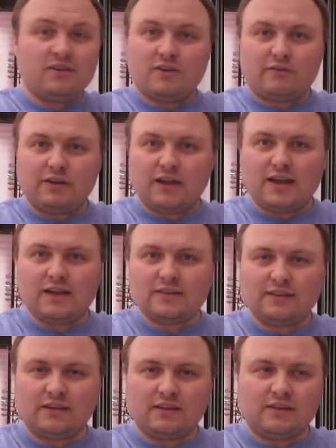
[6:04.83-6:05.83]
Not
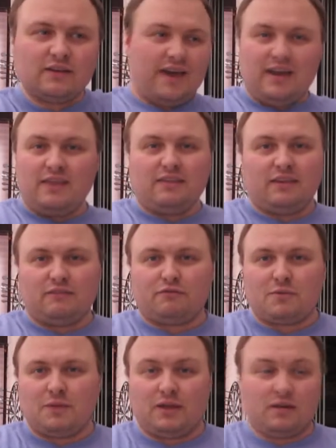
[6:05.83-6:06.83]
realizing anything
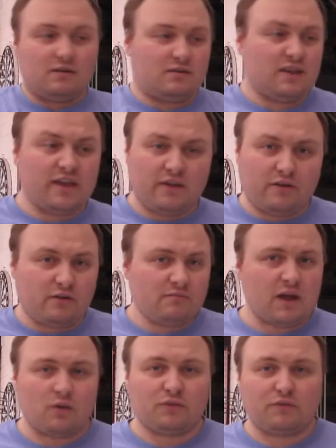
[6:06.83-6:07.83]
from it. And later
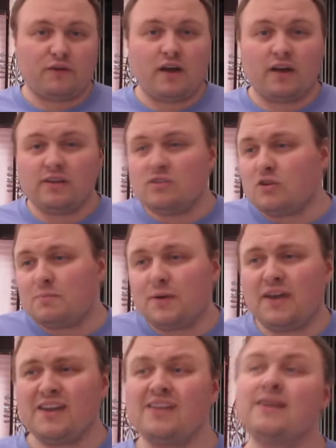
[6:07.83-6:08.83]
on, I was fine, no
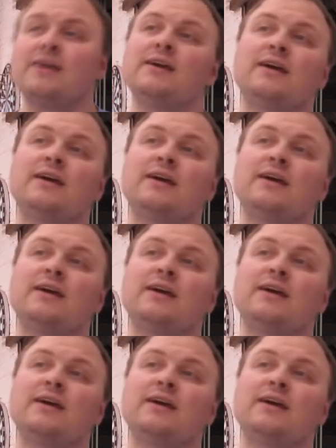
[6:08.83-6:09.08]
pain.